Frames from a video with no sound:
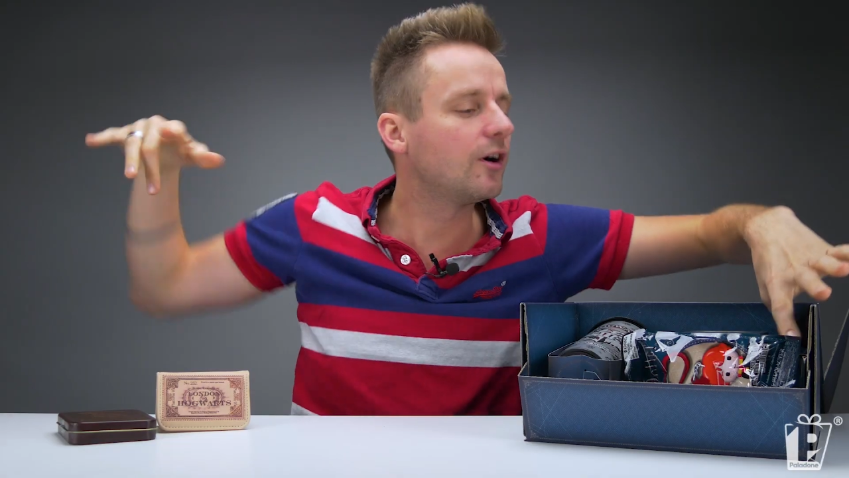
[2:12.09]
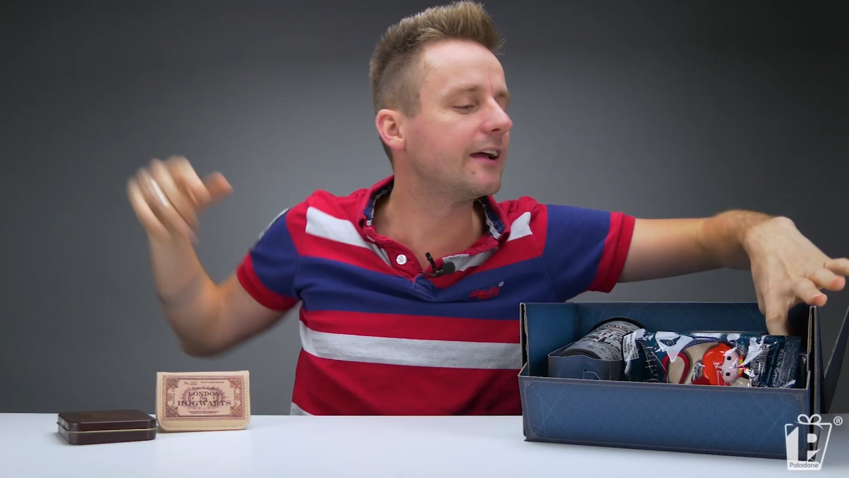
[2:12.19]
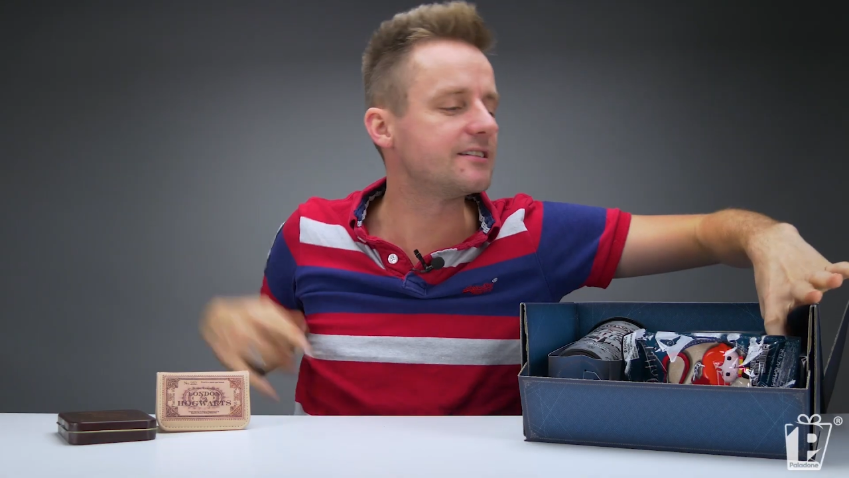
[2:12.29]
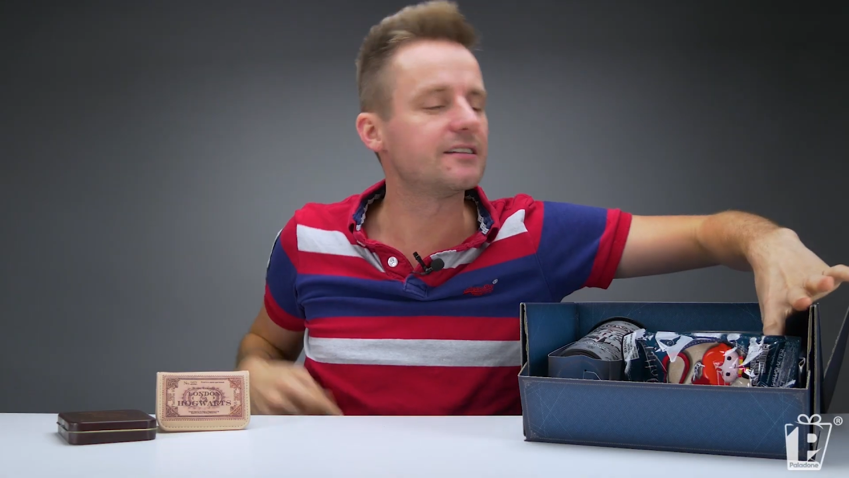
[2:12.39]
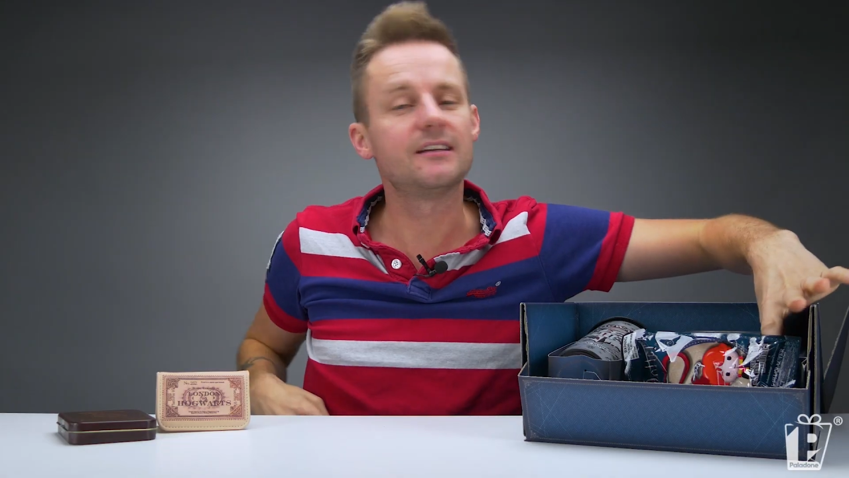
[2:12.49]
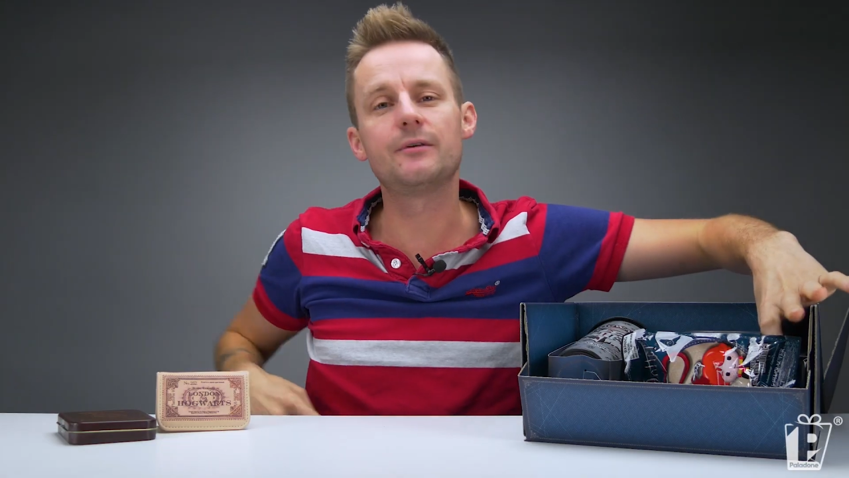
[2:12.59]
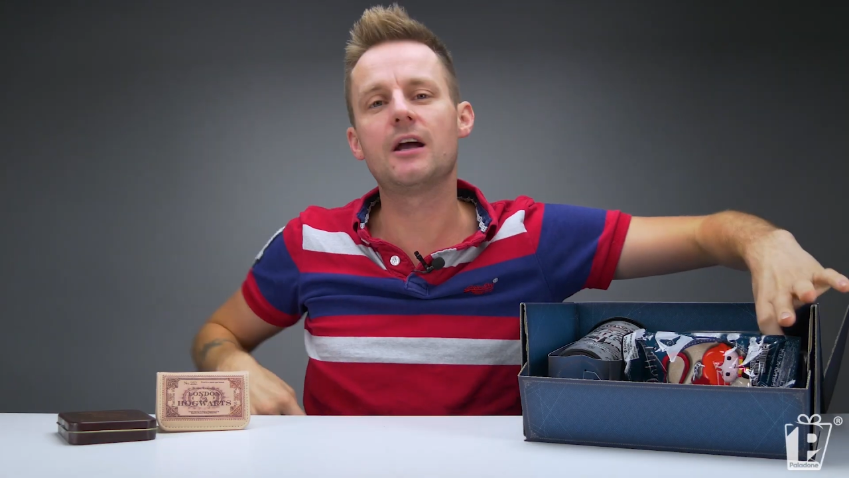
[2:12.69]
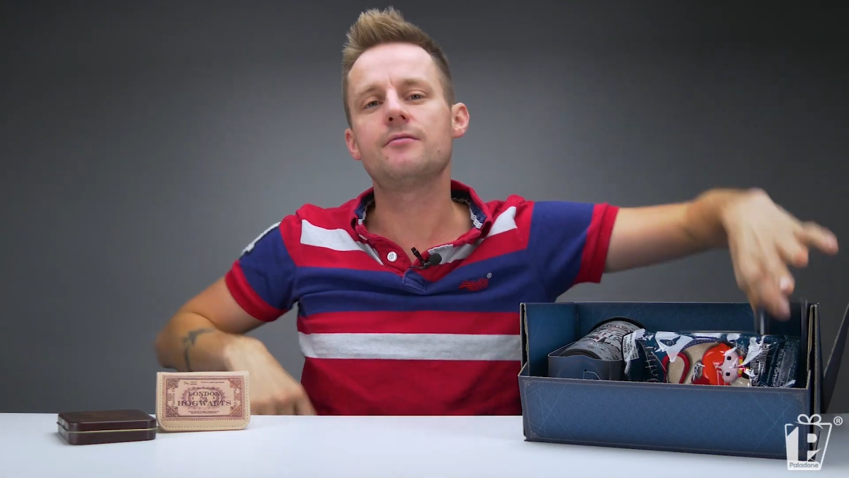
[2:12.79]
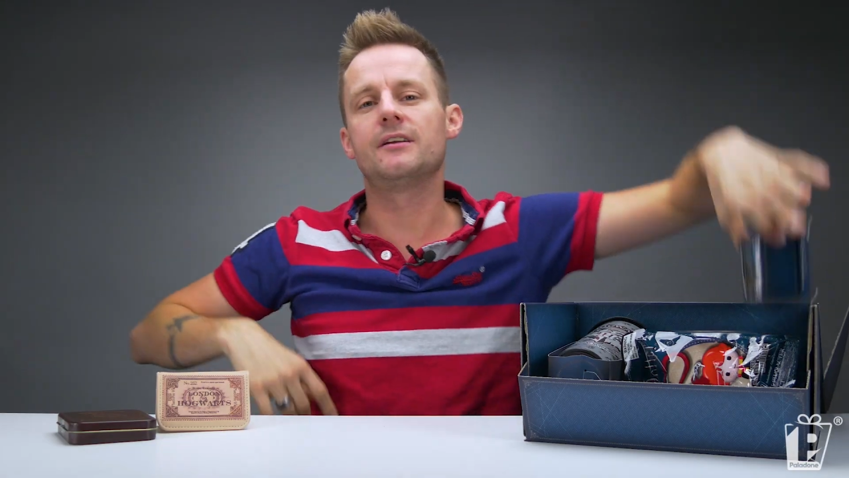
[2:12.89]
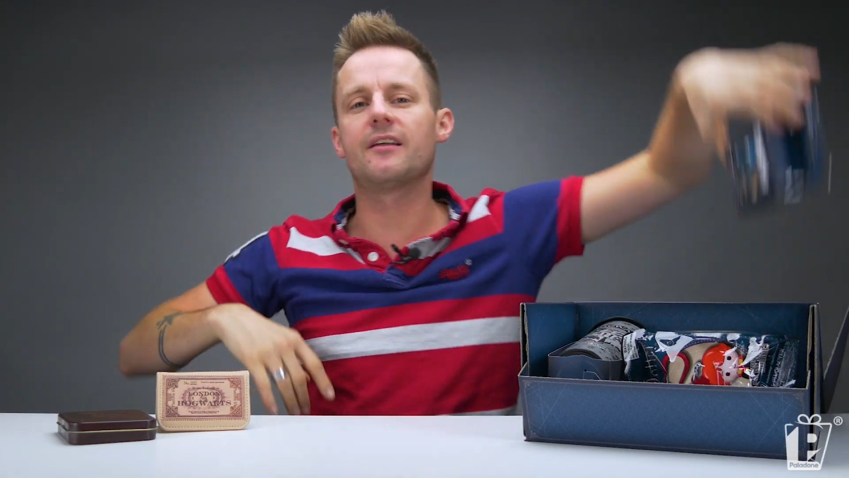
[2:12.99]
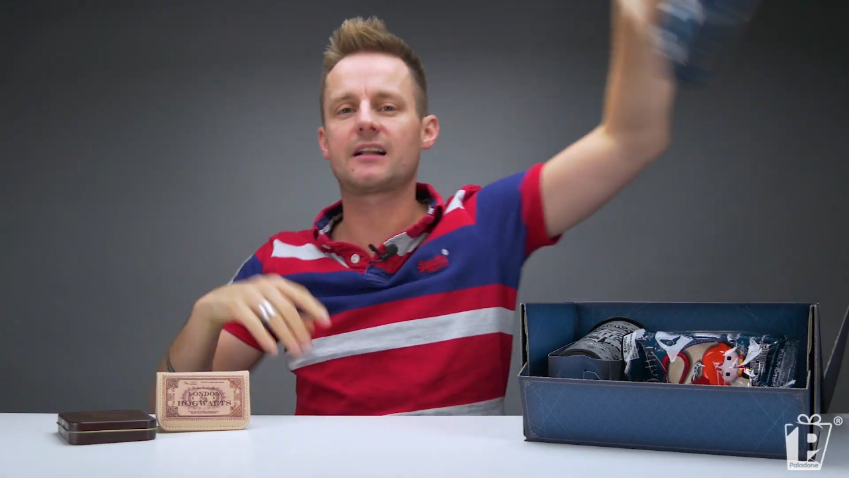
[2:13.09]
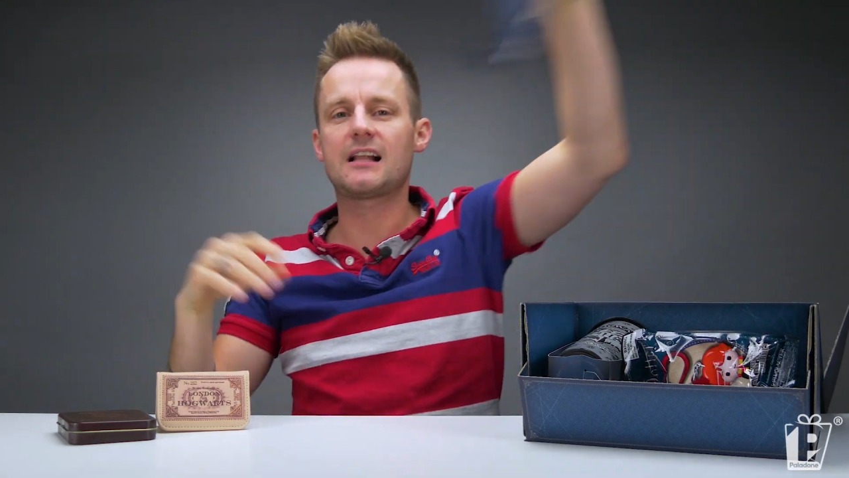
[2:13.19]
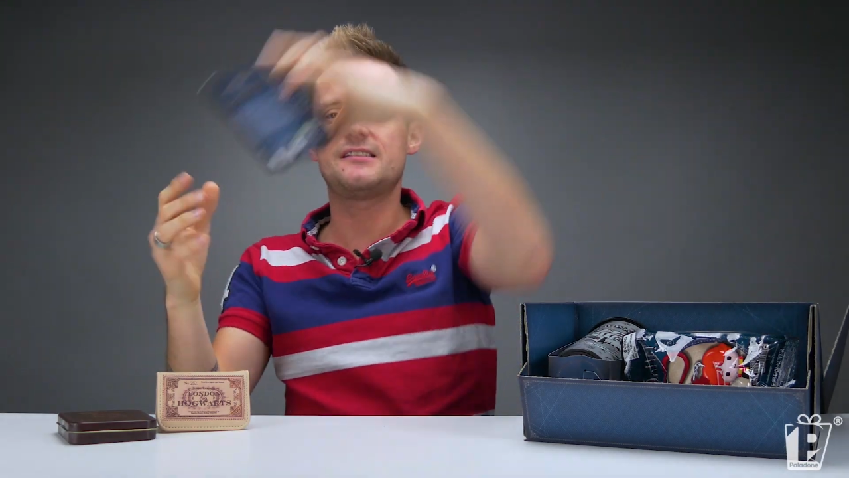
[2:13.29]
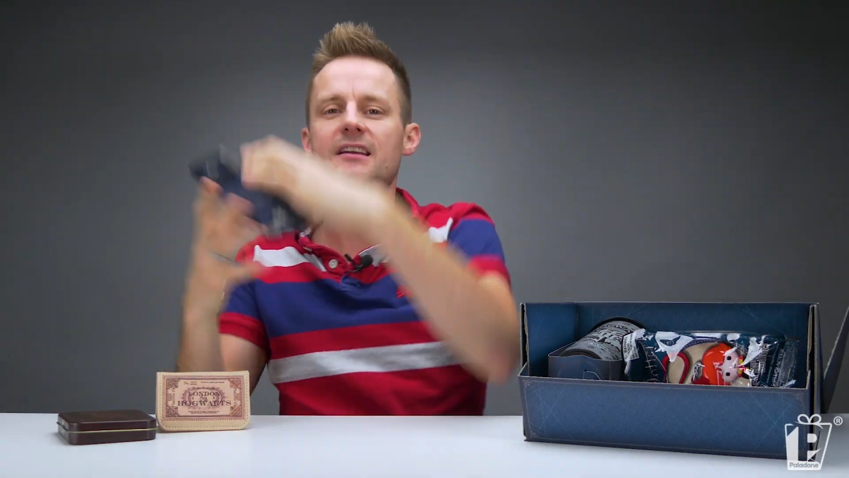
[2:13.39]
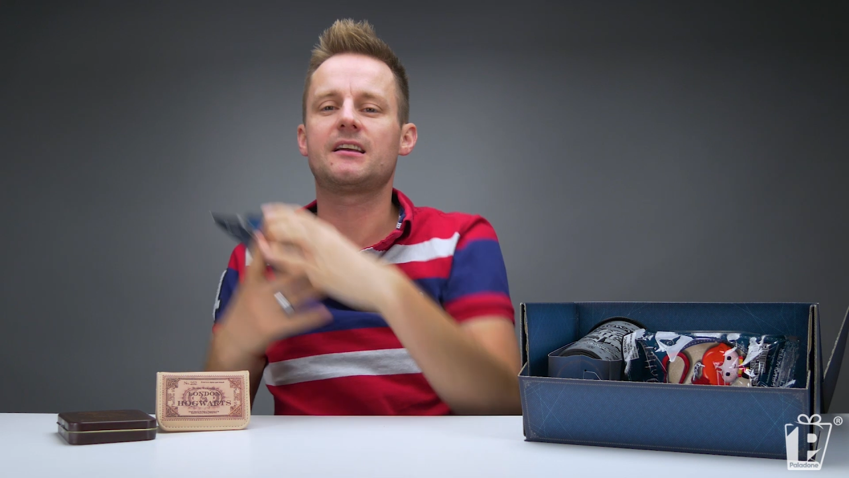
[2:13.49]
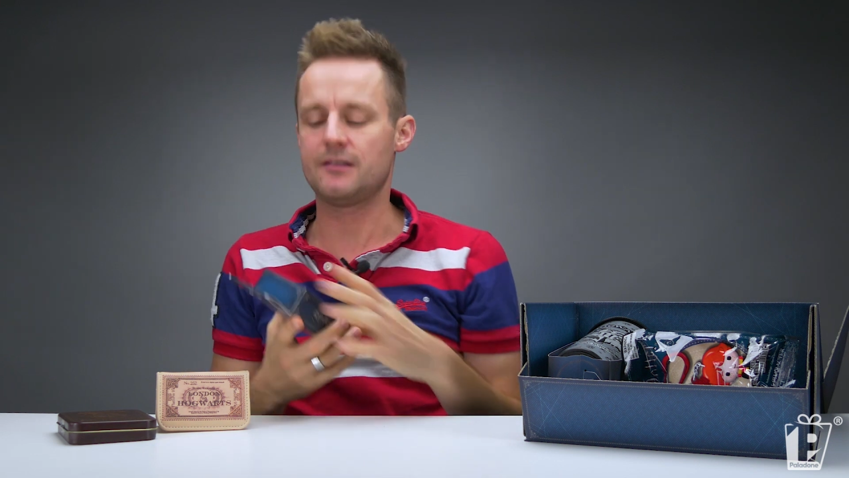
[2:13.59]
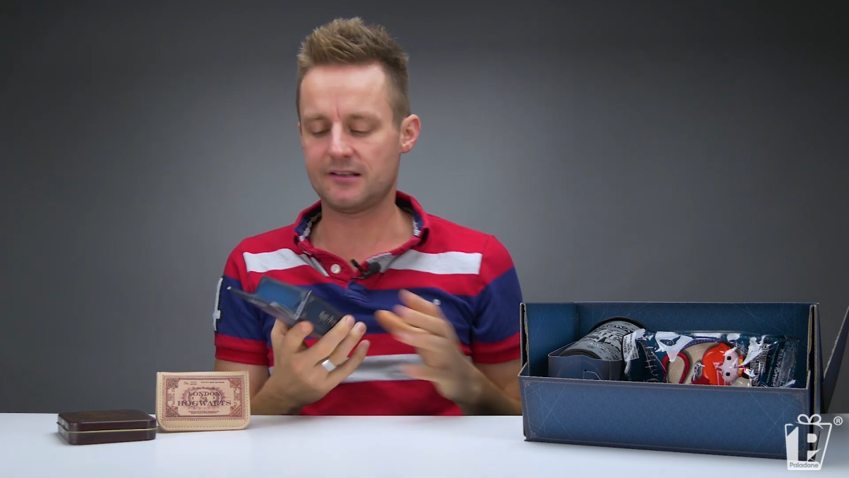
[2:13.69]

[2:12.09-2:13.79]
Right, here we go. Another classic.